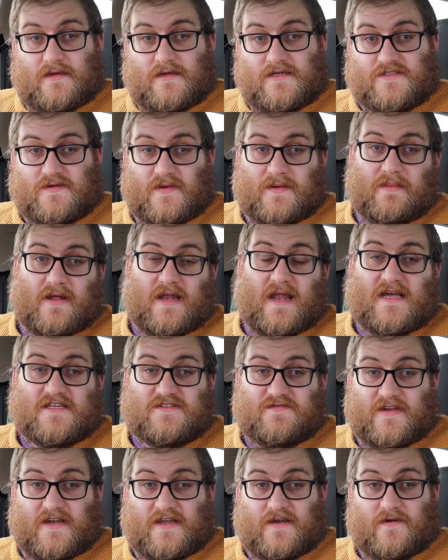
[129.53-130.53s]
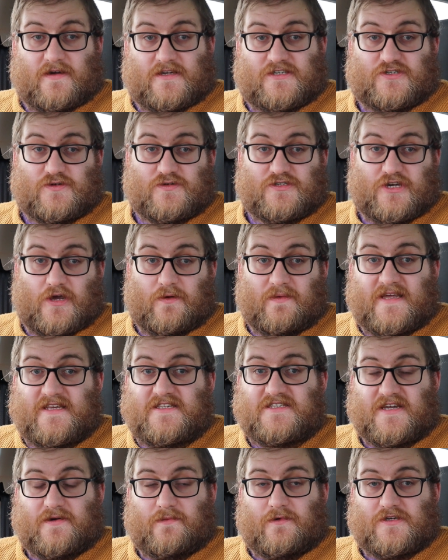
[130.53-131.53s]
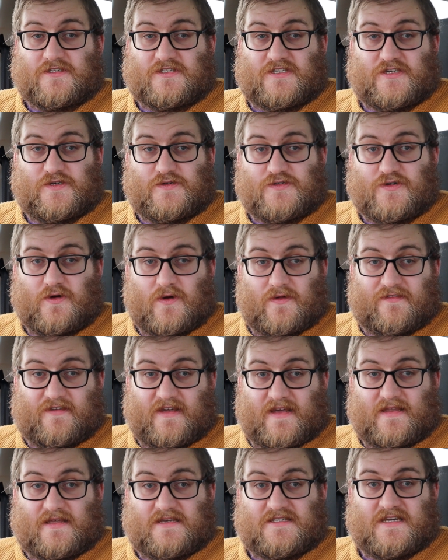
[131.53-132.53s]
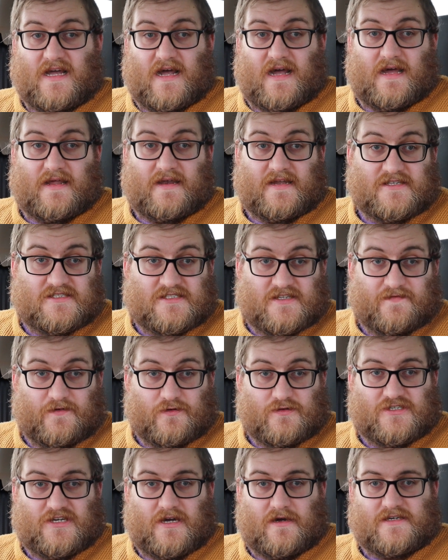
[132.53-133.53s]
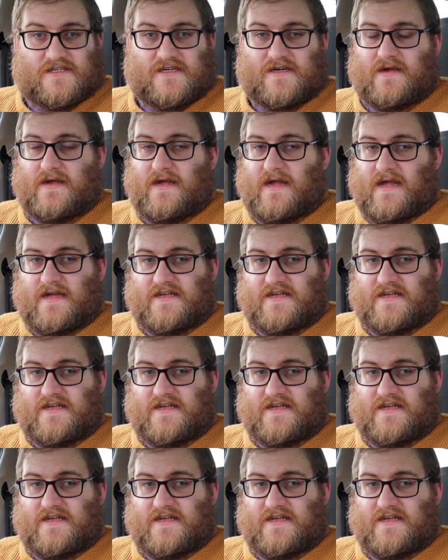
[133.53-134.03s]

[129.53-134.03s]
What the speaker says: So in my last video I showed you how easy it was to use contactless at an Instavolt charger.